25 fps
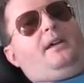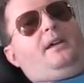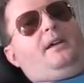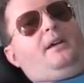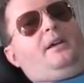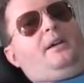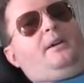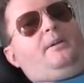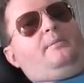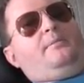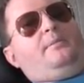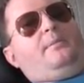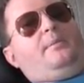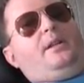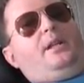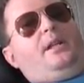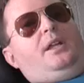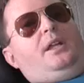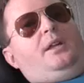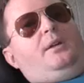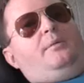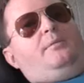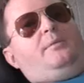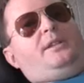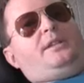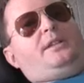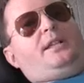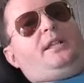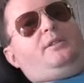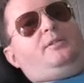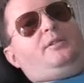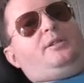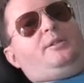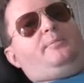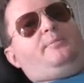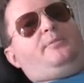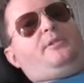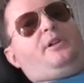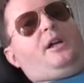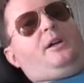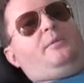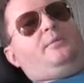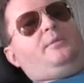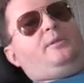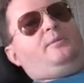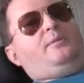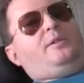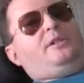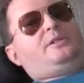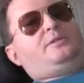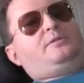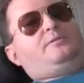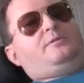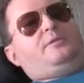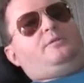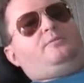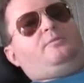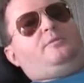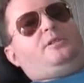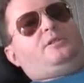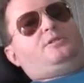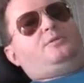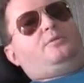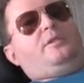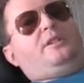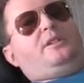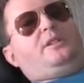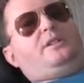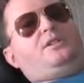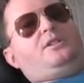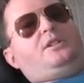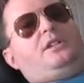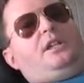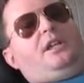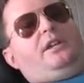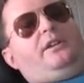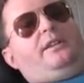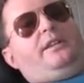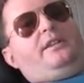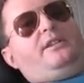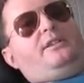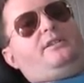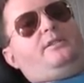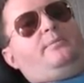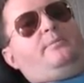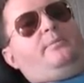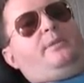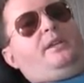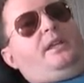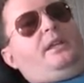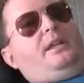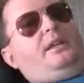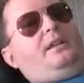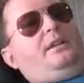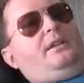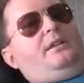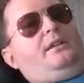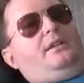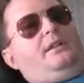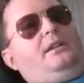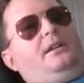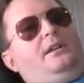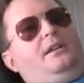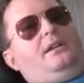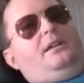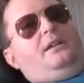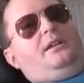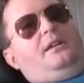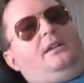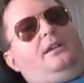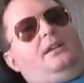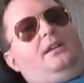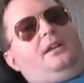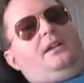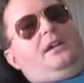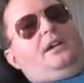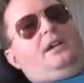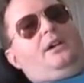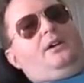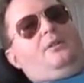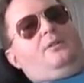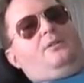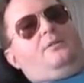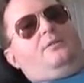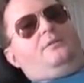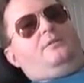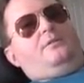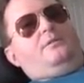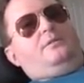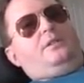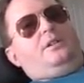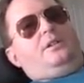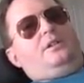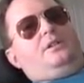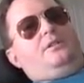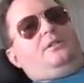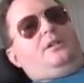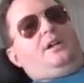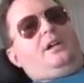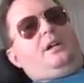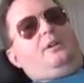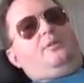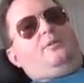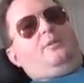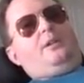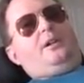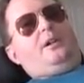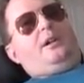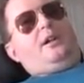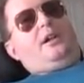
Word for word: Um, but then the problem was, was with a chair this big, how, you know, how